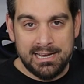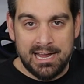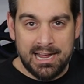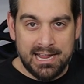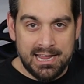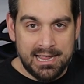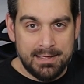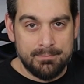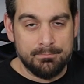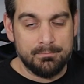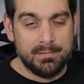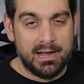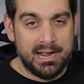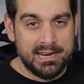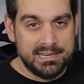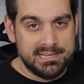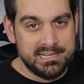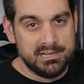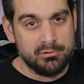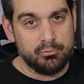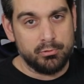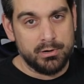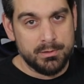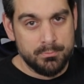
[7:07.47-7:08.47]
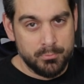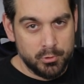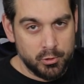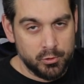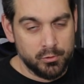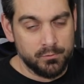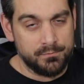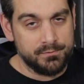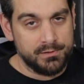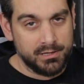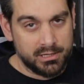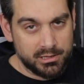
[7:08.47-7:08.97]
I did
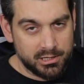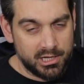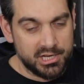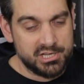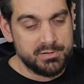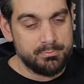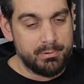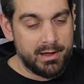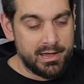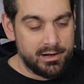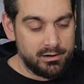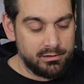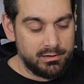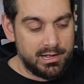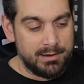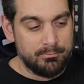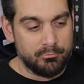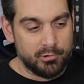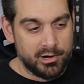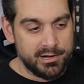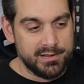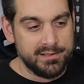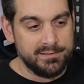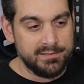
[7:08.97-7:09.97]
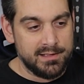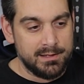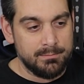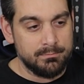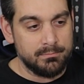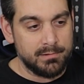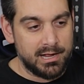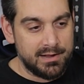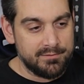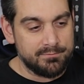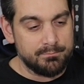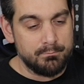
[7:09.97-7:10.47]
remove the clutch pedal. I'm running
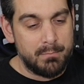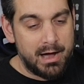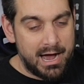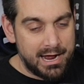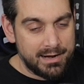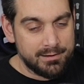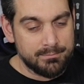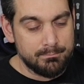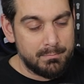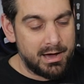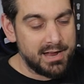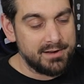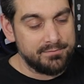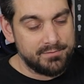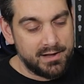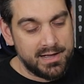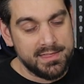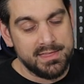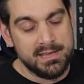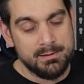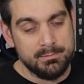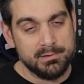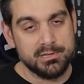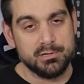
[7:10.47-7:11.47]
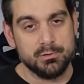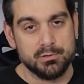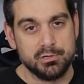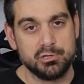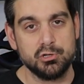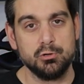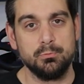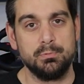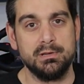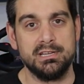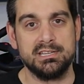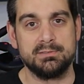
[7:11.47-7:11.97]
them. I've modified them into a
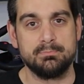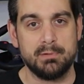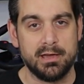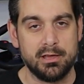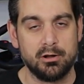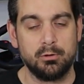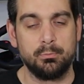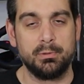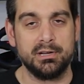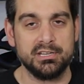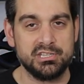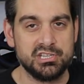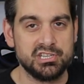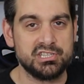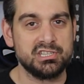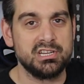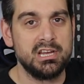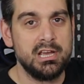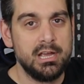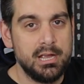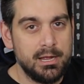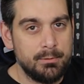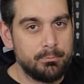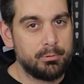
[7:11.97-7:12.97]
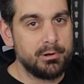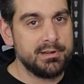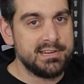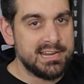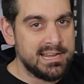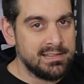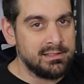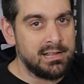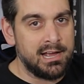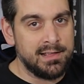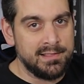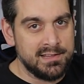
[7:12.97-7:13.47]
2-piece pedal, but just
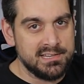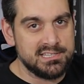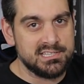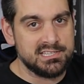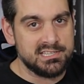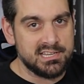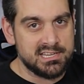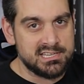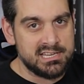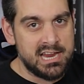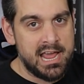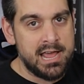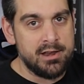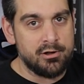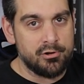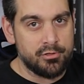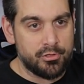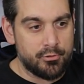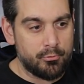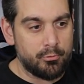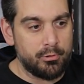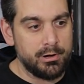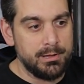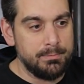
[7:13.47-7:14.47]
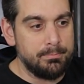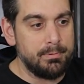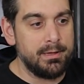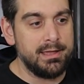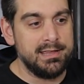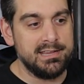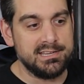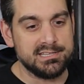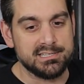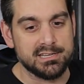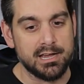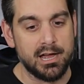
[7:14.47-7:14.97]
pretend like this is a standard
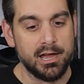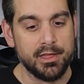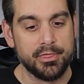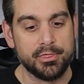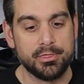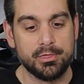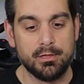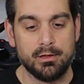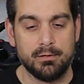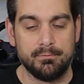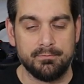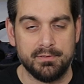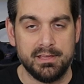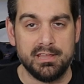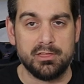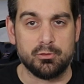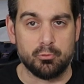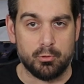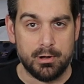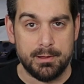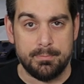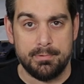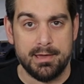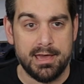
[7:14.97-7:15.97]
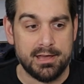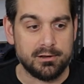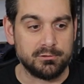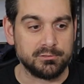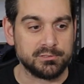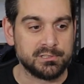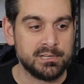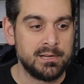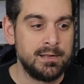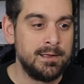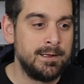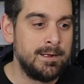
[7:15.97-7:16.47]
3-piece V3
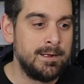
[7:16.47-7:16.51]
pedals.